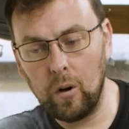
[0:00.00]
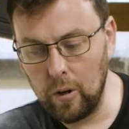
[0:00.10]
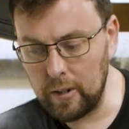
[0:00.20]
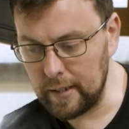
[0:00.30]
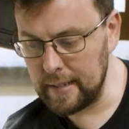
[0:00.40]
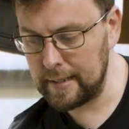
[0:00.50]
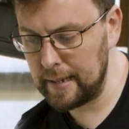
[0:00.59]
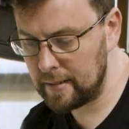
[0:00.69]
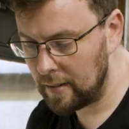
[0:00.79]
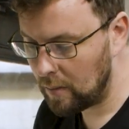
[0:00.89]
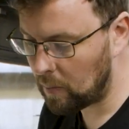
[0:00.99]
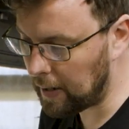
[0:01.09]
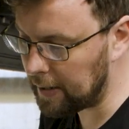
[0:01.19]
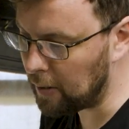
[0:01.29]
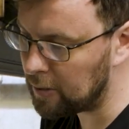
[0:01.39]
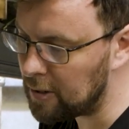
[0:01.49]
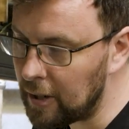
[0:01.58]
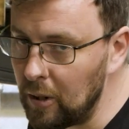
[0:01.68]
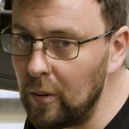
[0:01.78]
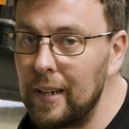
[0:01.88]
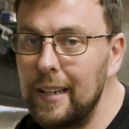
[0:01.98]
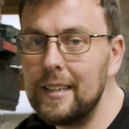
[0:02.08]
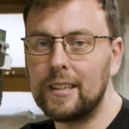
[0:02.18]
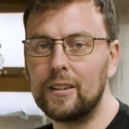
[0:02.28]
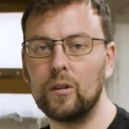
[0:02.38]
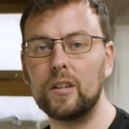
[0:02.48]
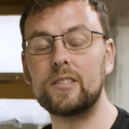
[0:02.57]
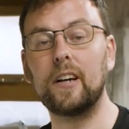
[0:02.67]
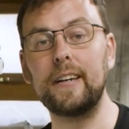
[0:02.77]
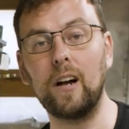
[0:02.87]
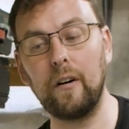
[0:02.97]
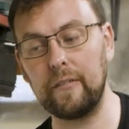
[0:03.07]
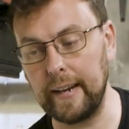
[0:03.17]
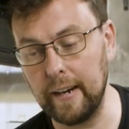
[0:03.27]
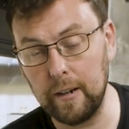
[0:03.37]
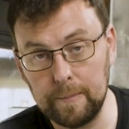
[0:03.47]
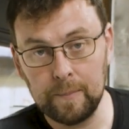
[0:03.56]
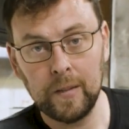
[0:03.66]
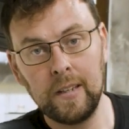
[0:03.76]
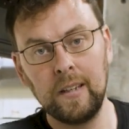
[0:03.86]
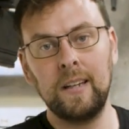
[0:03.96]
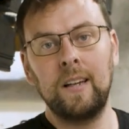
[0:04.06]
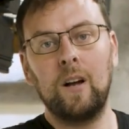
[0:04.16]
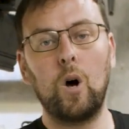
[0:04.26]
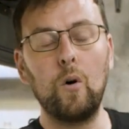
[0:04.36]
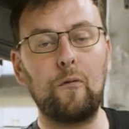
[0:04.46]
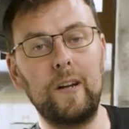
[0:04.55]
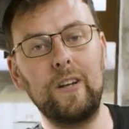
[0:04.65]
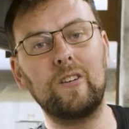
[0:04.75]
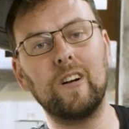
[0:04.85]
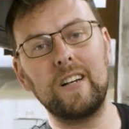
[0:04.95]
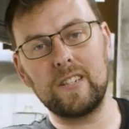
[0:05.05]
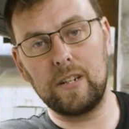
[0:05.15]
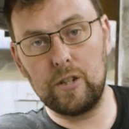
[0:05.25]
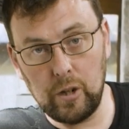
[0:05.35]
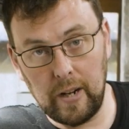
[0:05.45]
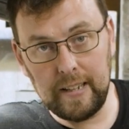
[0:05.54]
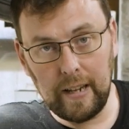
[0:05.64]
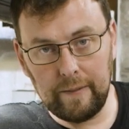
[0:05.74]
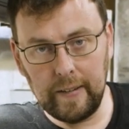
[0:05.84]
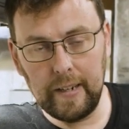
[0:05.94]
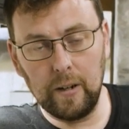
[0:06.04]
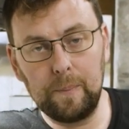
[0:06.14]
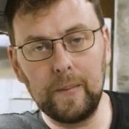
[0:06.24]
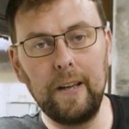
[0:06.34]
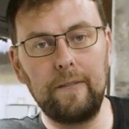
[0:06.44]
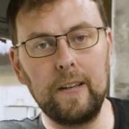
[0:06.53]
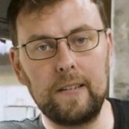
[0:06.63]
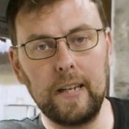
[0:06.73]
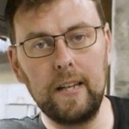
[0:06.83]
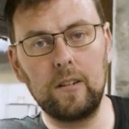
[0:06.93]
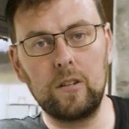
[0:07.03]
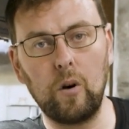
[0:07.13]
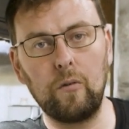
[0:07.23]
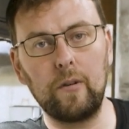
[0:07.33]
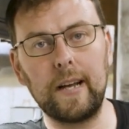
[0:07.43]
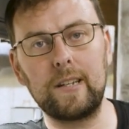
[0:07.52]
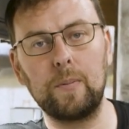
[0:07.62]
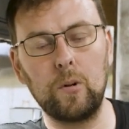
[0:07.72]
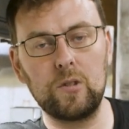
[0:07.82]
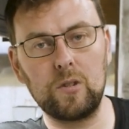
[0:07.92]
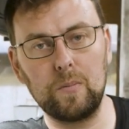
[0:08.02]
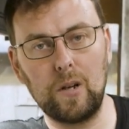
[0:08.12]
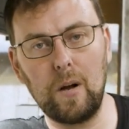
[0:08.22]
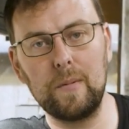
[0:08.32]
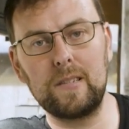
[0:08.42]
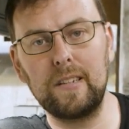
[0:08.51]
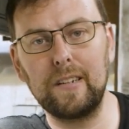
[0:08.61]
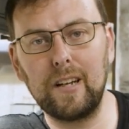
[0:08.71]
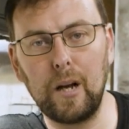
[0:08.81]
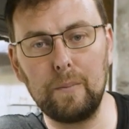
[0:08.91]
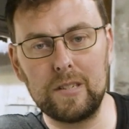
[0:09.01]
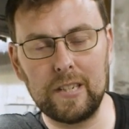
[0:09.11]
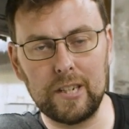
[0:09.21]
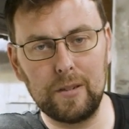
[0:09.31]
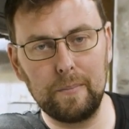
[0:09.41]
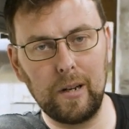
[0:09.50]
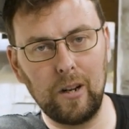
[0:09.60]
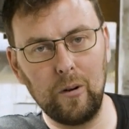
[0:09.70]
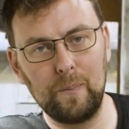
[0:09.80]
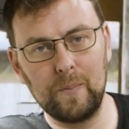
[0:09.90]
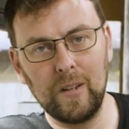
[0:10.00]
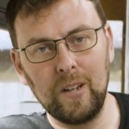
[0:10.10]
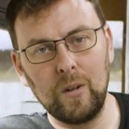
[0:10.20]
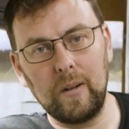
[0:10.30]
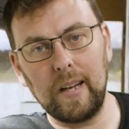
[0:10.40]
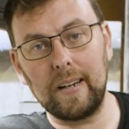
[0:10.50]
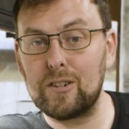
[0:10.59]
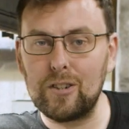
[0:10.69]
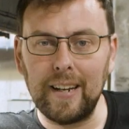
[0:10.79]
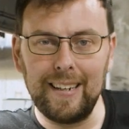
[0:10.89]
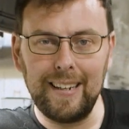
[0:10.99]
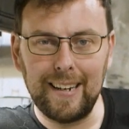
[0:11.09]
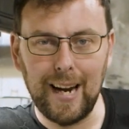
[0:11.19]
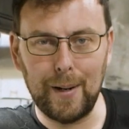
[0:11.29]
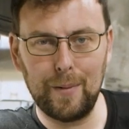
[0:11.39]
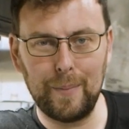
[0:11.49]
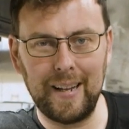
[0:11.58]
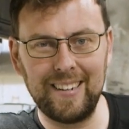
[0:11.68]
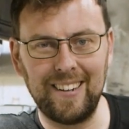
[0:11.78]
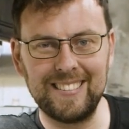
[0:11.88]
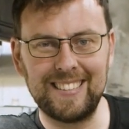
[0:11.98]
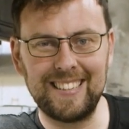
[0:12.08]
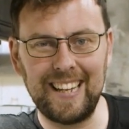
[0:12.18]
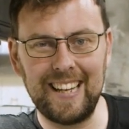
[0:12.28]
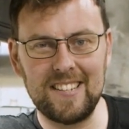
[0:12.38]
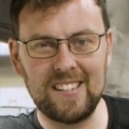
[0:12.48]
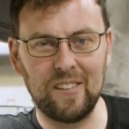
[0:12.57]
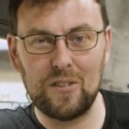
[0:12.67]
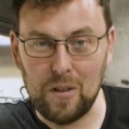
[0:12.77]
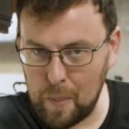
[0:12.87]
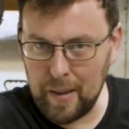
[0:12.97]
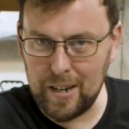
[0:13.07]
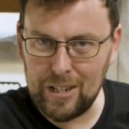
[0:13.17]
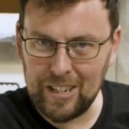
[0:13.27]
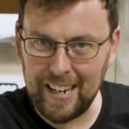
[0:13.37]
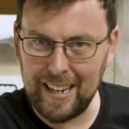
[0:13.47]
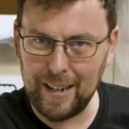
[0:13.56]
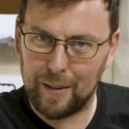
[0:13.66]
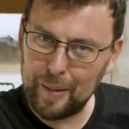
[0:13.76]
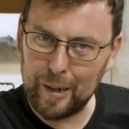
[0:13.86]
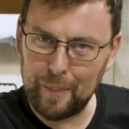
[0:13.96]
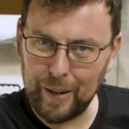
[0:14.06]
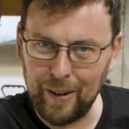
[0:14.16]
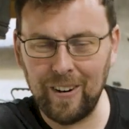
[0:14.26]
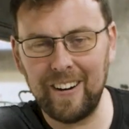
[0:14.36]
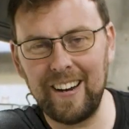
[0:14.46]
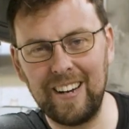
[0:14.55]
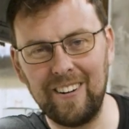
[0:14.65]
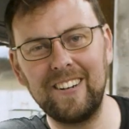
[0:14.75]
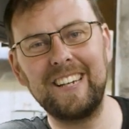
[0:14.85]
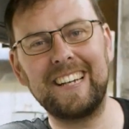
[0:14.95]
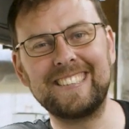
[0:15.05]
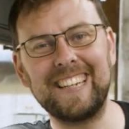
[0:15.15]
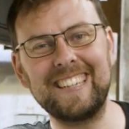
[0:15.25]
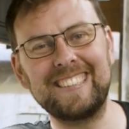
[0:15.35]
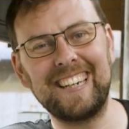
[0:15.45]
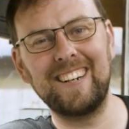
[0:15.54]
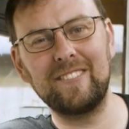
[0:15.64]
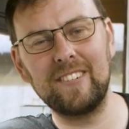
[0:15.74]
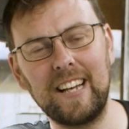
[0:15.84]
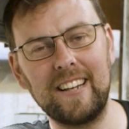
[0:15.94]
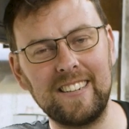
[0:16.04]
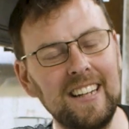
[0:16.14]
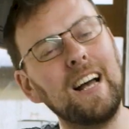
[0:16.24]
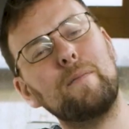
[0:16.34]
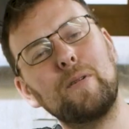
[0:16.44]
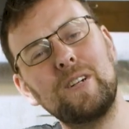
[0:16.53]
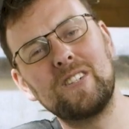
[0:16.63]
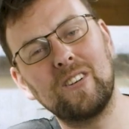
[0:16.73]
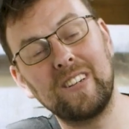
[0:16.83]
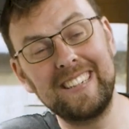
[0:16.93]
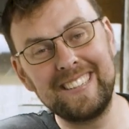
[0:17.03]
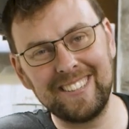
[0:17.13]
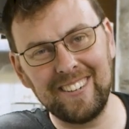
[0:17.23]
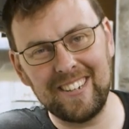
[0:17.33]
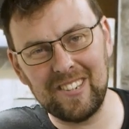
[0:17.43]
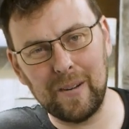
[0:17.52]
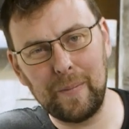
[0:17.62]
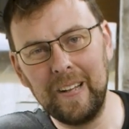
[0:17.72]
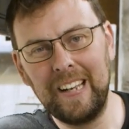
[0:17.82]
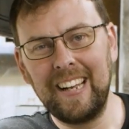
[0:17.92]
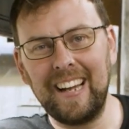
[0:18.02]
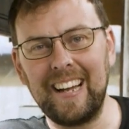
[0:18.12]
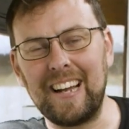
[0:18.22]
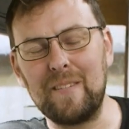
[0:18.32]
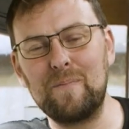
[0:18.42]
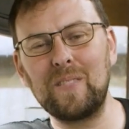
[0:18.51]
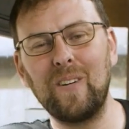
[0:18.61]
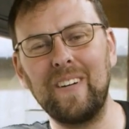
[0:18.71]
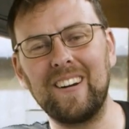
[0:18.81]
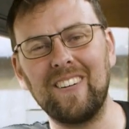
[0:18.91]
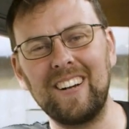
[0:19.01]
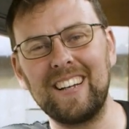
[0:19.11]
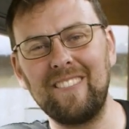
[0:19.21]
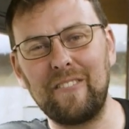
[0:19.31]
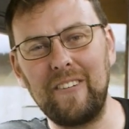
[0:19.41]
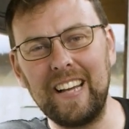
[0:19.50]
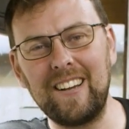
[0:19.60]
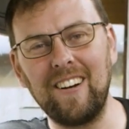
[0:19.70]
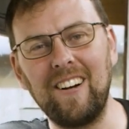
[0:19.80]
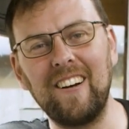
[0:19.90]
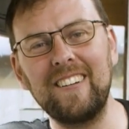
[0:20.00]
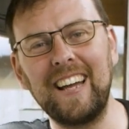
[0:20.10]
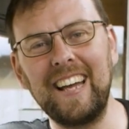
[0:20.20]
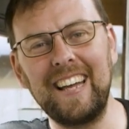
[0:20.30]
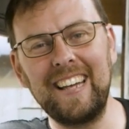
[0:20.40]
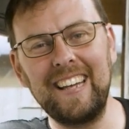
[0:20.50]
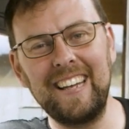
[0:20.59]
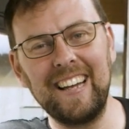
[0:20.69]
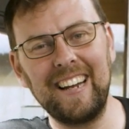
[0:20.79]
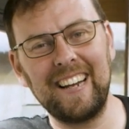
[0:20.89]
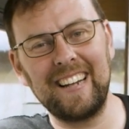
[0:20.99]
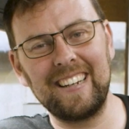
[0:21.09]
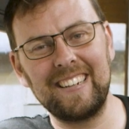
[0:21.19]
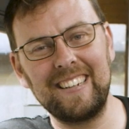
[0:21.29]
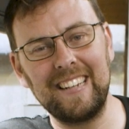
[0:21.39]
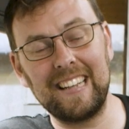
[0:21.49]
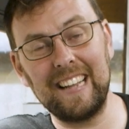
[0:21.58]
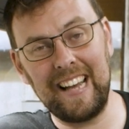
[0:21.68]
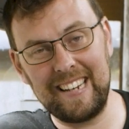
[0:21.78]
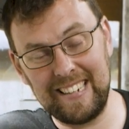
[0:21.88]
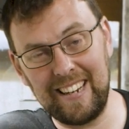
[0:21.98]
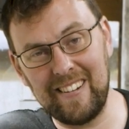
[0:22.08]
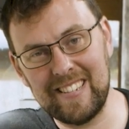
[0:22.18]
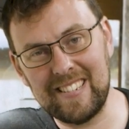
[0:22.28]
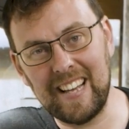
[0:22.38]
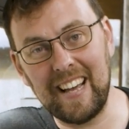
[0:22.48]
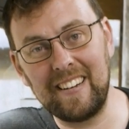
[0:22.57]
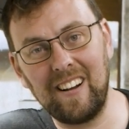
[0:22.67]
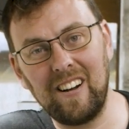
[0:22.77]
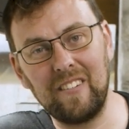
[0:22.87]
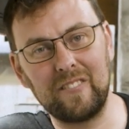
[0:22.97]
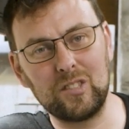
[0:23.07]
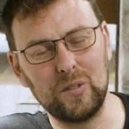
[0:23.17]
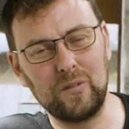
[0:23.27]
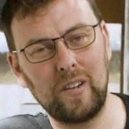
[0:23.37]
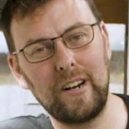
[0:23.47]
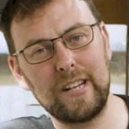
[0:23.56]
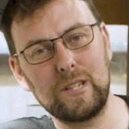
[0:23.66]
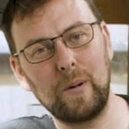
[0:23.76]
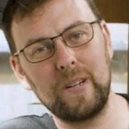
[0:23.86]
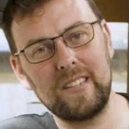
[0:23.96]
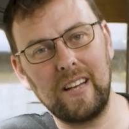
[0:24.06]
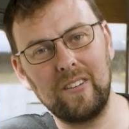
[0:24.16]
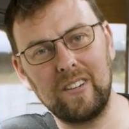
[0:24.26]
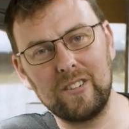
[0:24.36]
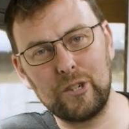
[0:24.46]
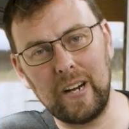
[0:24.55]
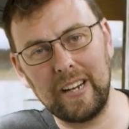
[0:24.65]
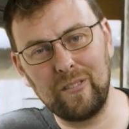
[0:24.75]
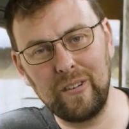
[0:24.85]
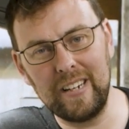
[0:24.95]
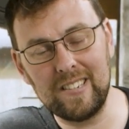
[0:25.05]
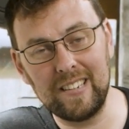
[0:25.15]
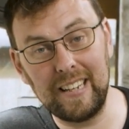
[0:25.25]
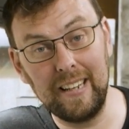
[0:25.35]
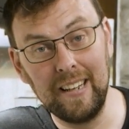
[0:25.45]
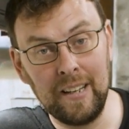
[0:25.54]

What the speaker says: Other than that, what I'm going to do is I'm going to sign off here. Hopefully you guys enjoyed that video. If you did, don't forget to put some comments in the comment section below. We had a trainee cameraman on today, so if there's a bit of shaking, a bit of blur earlier on, you can thank Dara that. I'm only joking, he did a great job. We're going to flick on a little edit now, as I said, of some of our exploits out on track recently.